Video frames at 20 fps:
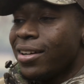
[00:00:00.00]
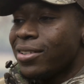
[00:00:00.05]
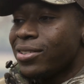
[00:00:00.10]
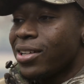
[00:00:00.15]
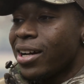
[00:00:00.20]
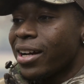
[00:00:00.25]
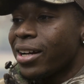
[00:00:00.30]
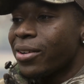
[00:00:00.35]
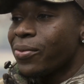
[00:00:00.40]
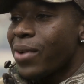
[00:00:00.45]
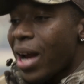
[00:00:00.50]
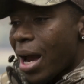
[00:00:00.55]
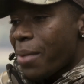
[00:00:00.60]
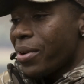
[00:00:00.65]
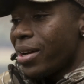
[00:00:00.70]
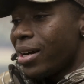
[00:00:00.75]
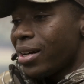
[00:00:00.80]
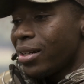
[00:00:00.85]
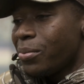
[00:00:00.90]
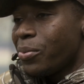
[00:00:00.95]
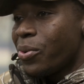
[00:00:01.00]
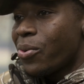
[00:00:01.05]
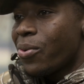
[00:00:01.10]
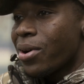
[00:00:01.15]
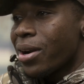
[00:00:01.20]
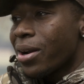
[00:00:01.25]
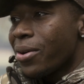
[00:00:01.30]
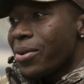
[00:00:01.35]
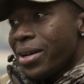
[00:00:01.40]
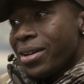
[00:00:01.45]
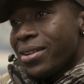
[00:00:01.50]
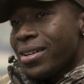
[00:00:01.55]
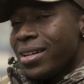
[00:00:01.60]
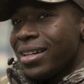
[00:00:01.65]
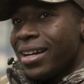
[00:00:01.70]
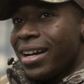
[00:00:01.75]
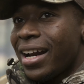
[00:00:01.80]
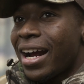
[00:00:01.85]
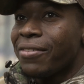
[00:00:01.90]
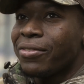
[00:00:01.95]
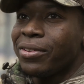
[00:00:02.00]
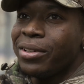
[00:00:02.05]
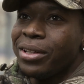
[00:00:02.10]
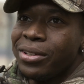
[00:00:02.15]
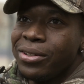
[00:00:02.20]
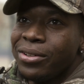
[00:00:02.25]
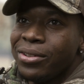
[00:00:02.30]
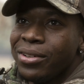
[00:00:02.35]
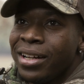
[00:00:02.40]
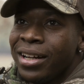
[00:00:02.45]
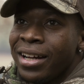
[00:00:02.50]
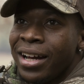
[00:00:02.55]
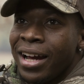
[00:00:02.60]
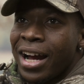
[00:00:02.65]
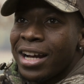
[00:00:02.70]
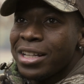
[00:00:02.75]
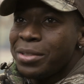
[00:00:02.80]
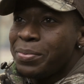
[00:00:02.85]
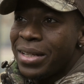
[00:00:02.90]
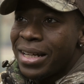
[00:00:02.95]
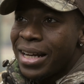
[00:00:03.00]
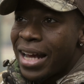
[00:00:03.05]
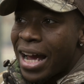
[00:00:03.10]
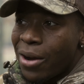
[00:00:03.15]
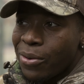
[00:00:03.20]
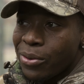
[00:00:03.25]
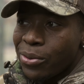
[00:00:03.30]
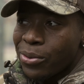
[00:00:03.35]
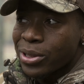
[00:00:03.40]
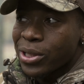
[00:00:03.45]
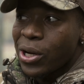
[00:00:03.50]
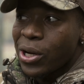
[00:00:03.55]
know, so I could rabbit hunt in the morning or deer hunt in the afternoon and being outdoors